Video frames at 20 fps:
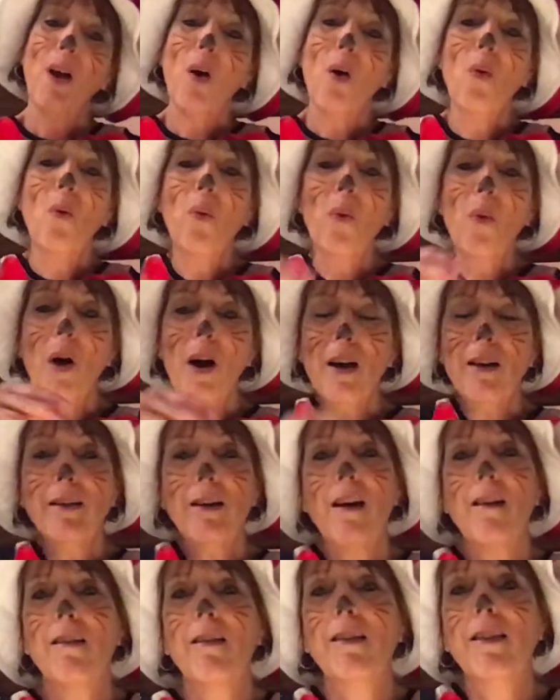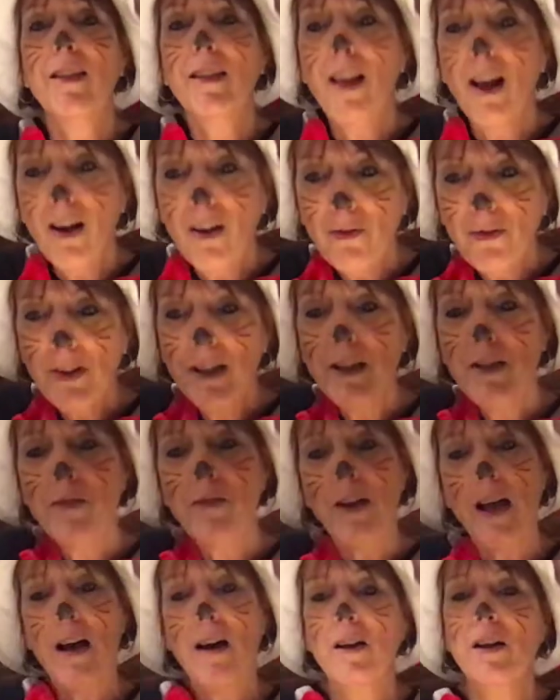What a lovely,
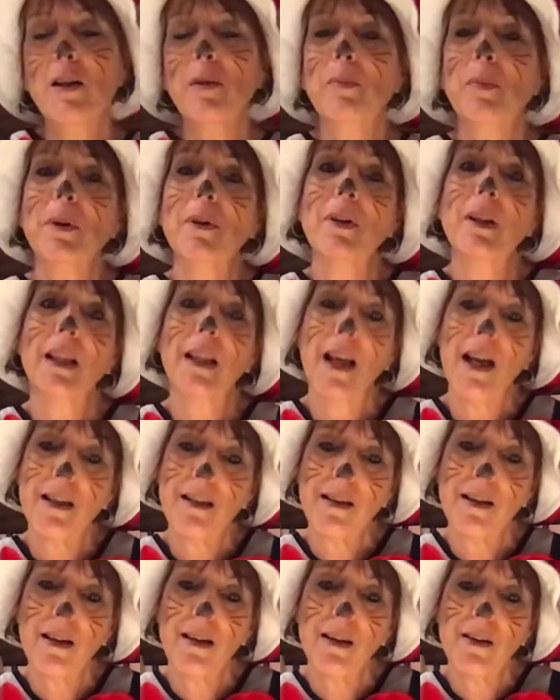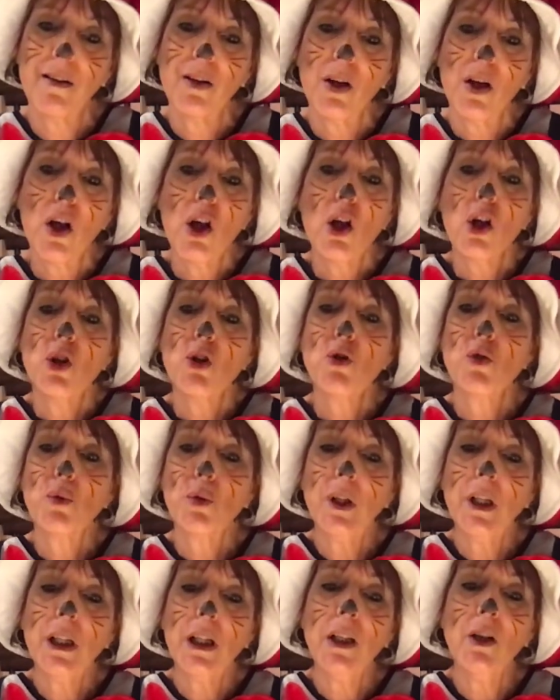valuable lesson.
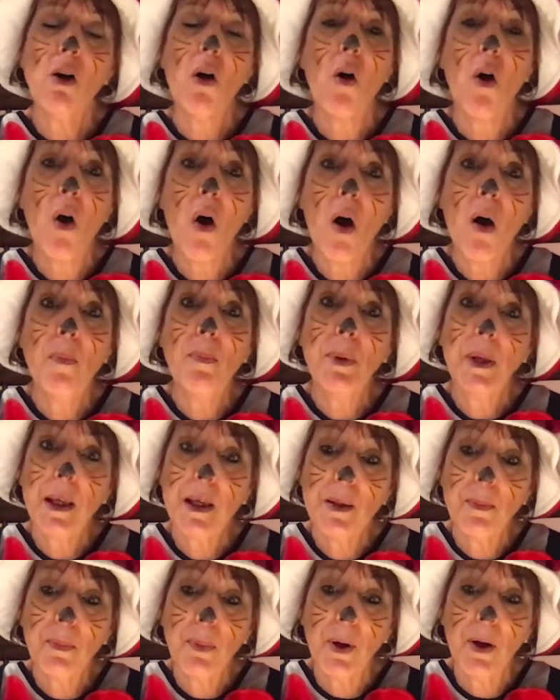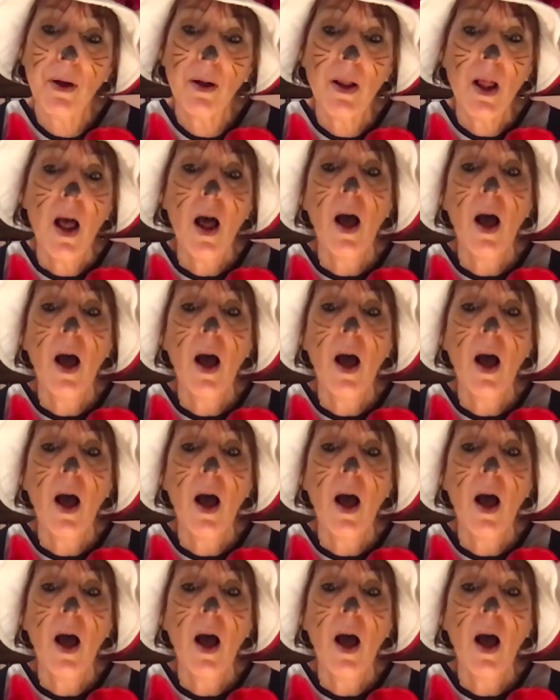Treating all people